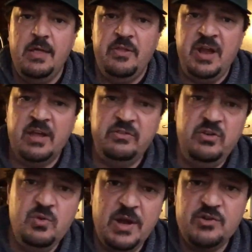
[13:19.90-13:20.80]
the next
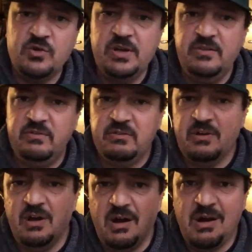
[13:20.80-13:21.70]
two entries
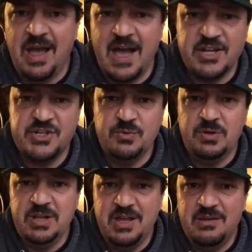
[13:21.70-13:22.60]
are
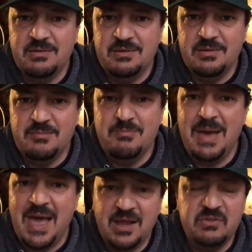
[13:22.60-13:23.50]
actually
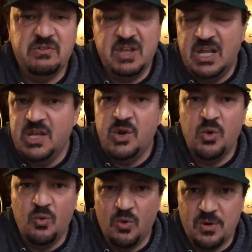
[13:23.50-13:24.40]
magazine
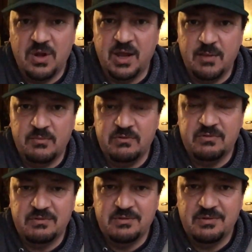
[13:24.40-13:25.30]
war
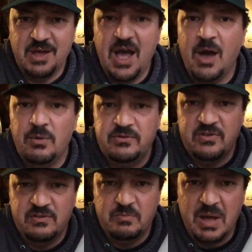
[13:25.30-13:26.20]
games. How is
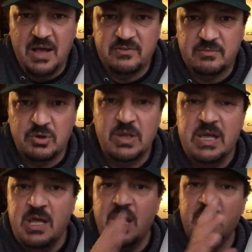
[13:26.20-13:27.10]
this possible?
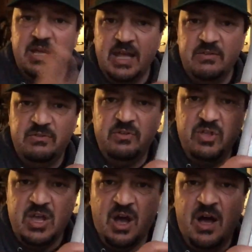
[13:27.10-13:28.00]
Against
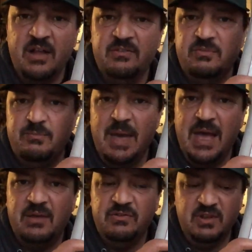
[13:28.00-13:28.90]
the Odds
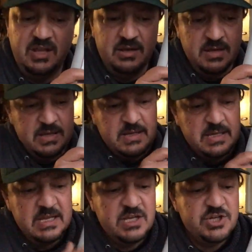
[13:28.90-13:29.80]
magazine,
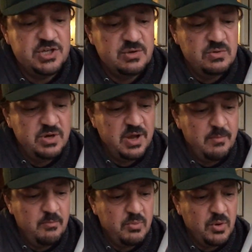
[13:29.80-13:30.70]
issue
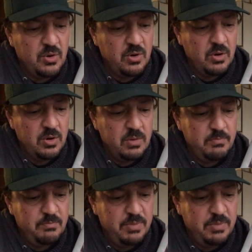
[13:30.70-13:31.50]
number